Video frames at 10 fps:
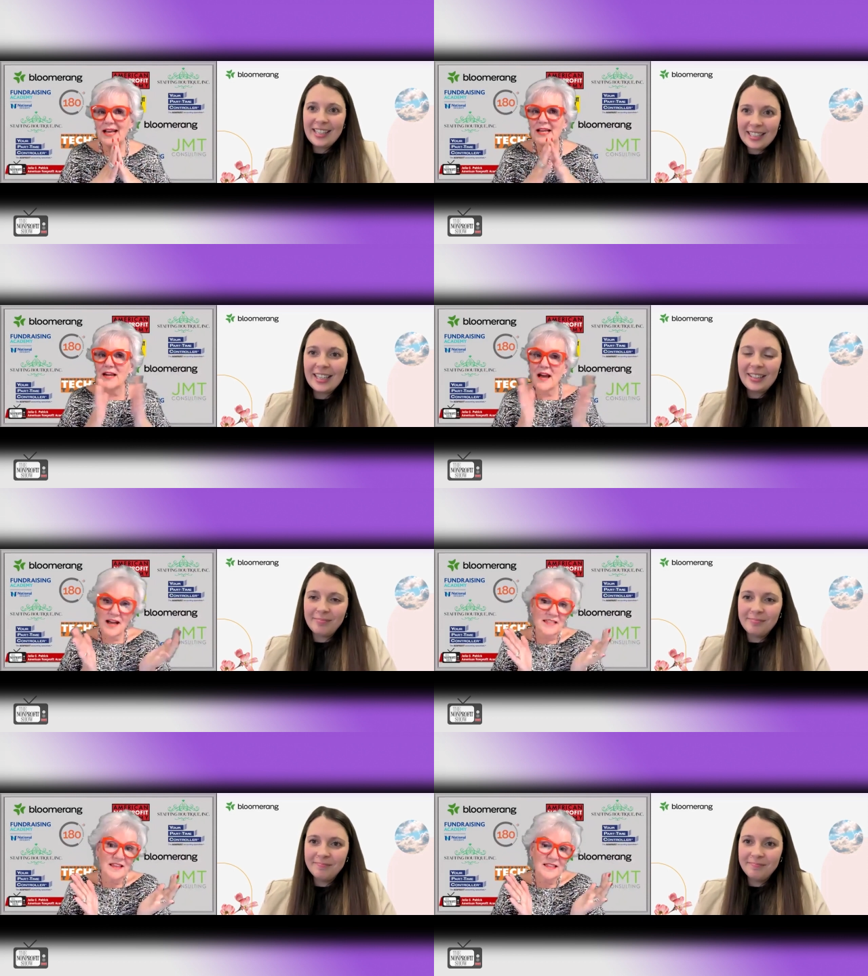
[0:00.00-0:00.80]
Speaker 1: And
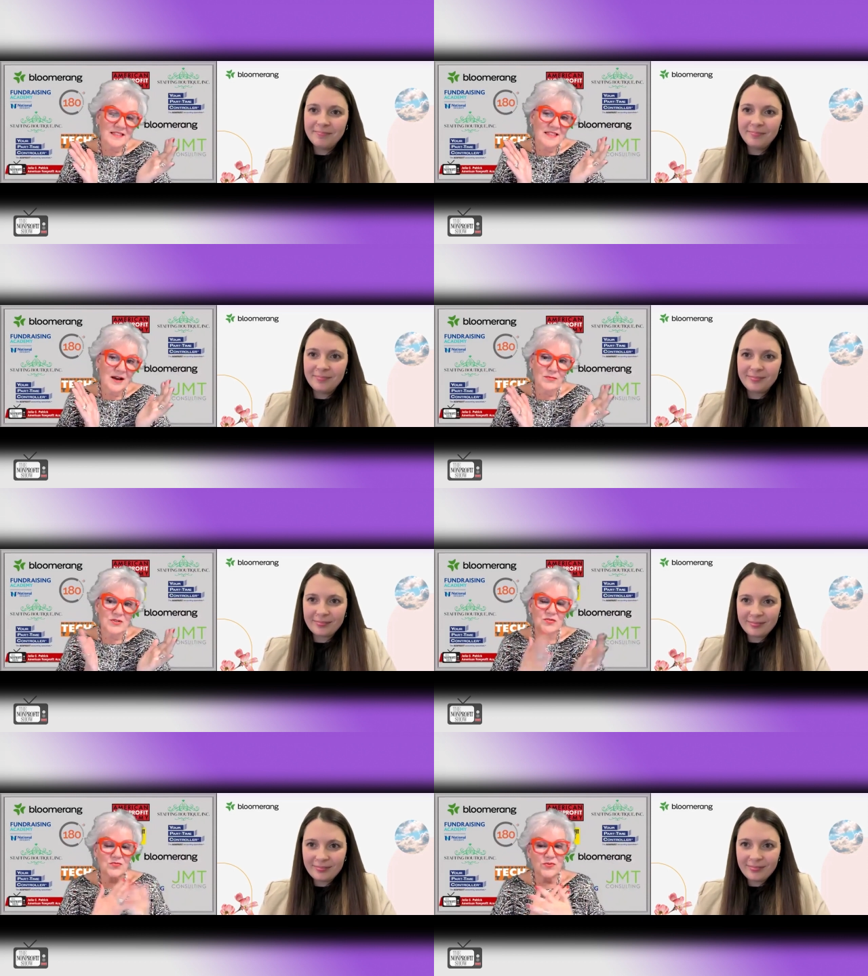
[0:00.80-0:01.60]
I think that
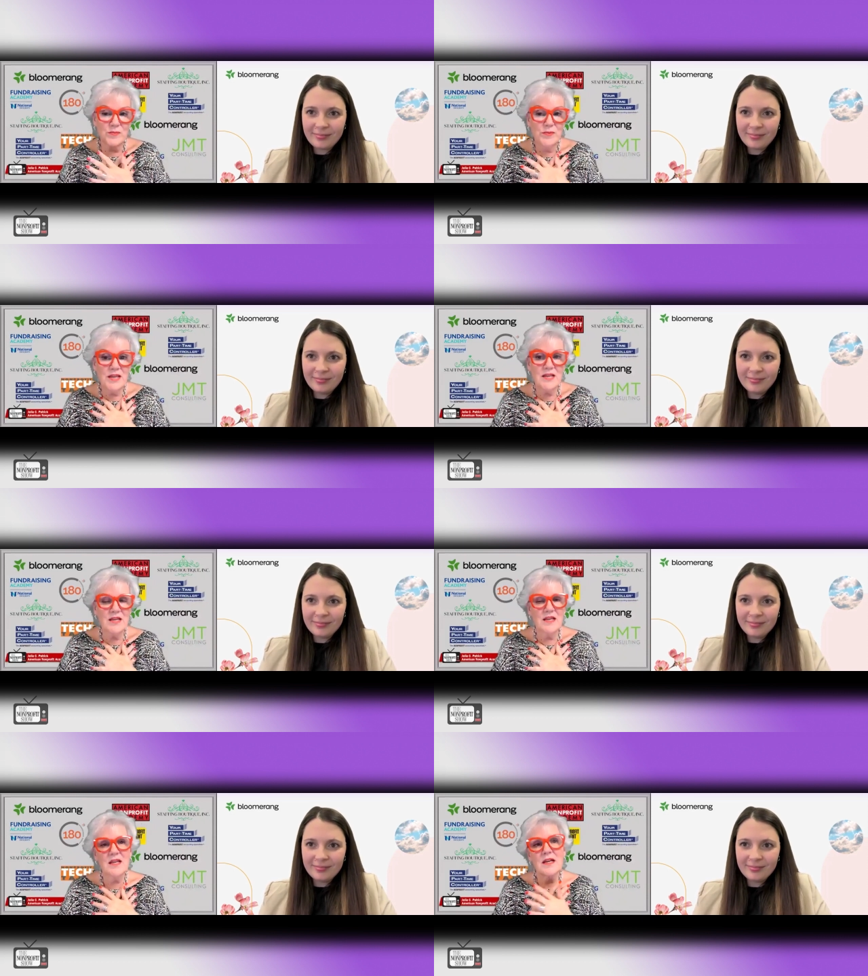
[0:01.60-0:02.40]
was for
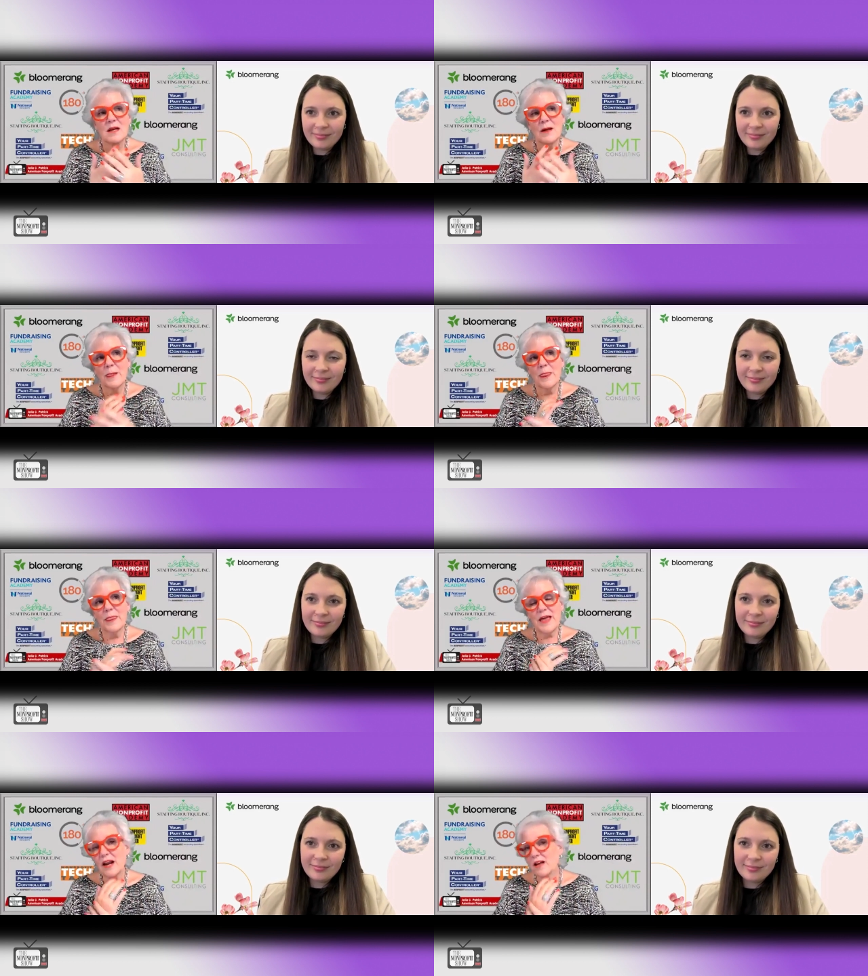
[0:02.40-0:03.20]
me,
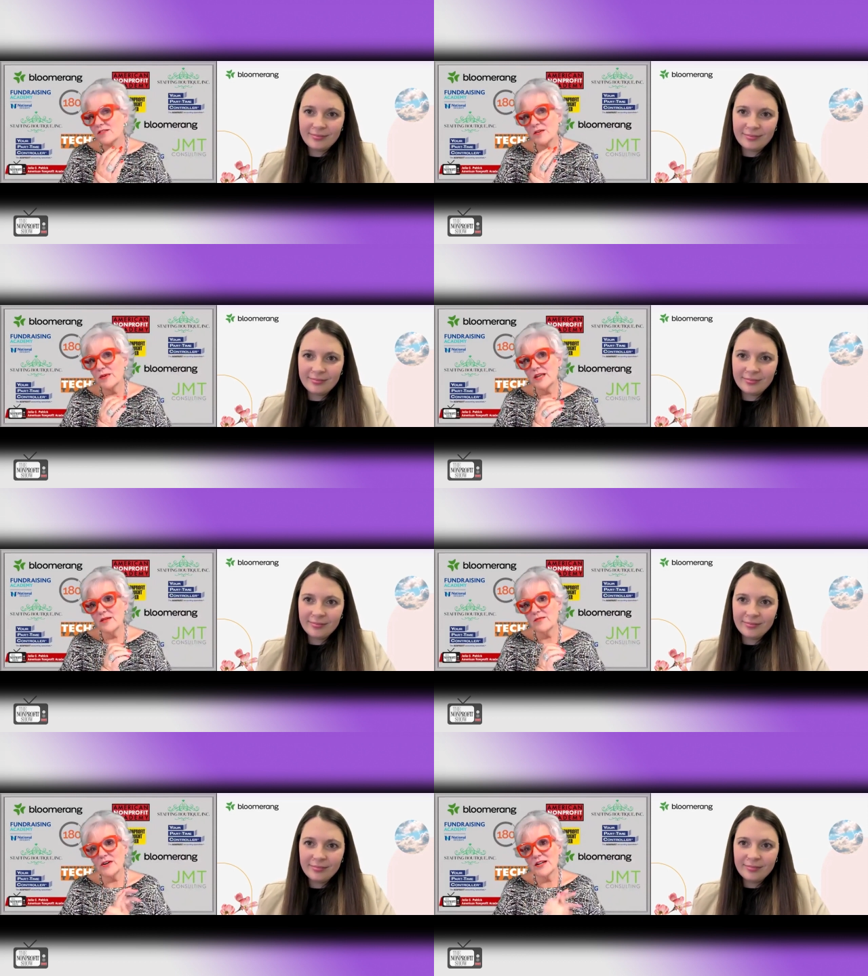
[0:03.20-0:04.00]
that also
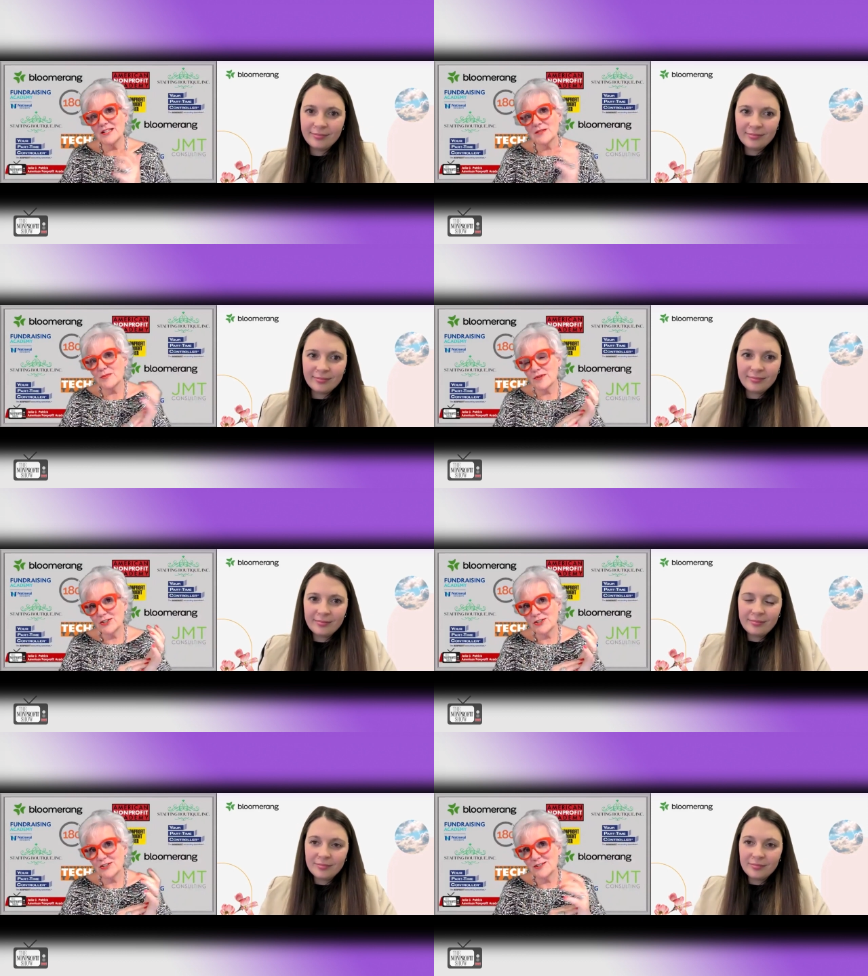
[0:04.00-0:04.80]
became very
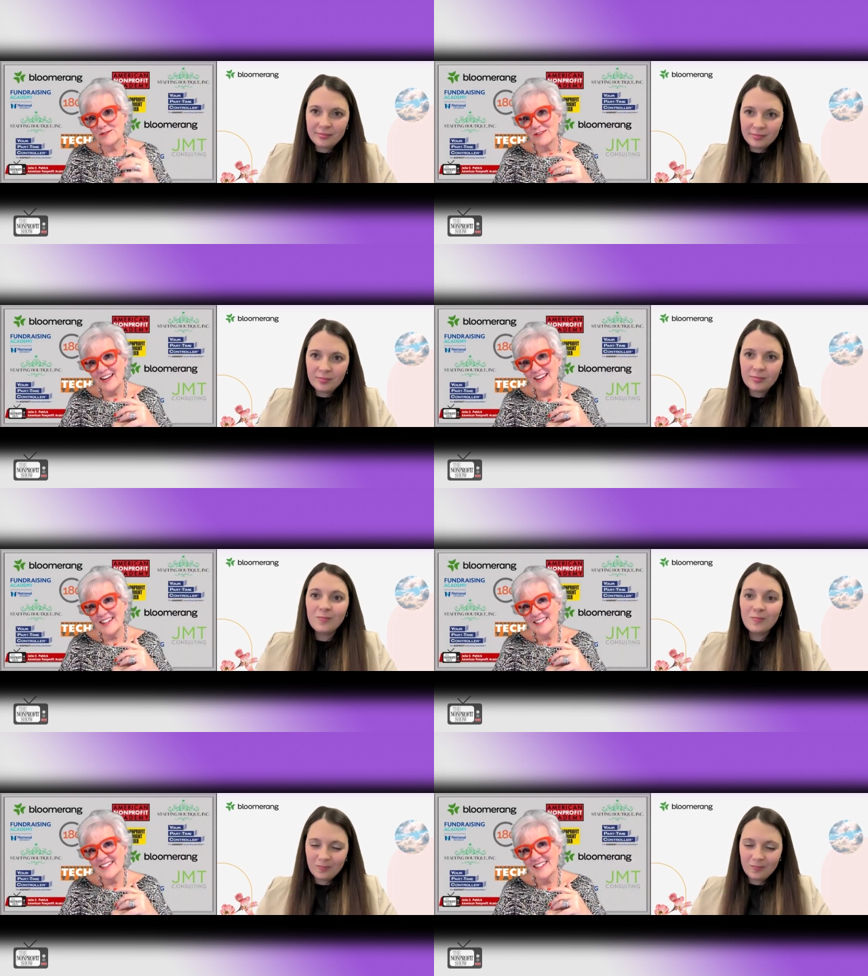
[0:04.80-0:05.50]
inspirational, right?